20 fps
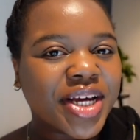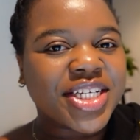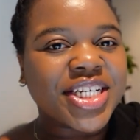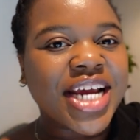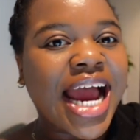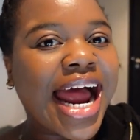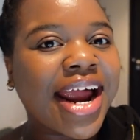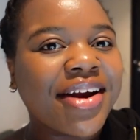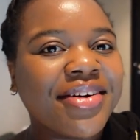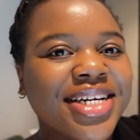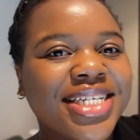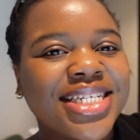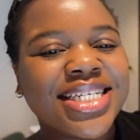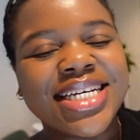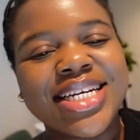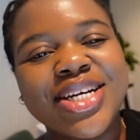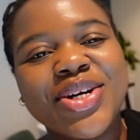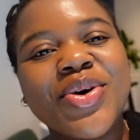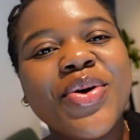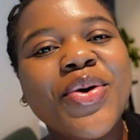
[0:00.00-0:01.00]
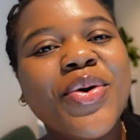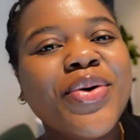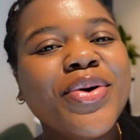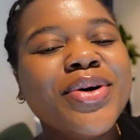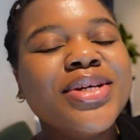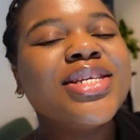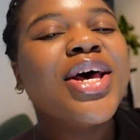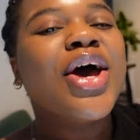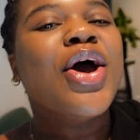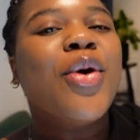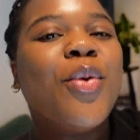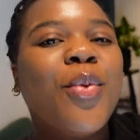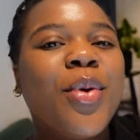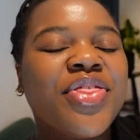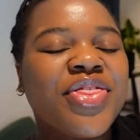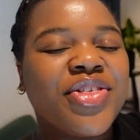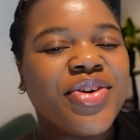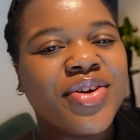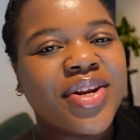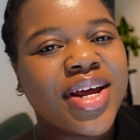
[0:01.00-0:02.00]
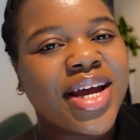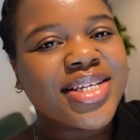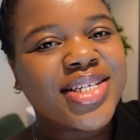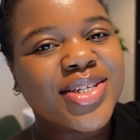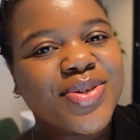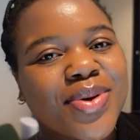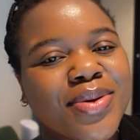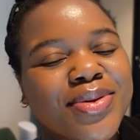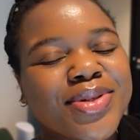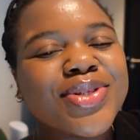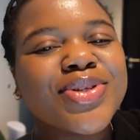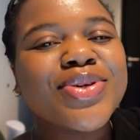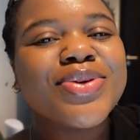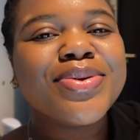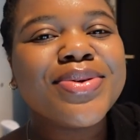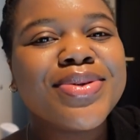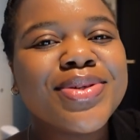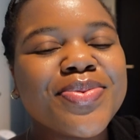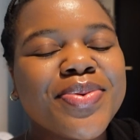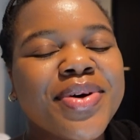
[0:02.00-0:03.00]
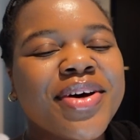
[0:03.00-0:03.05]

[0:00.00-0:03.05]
a charity cause with United World Schools.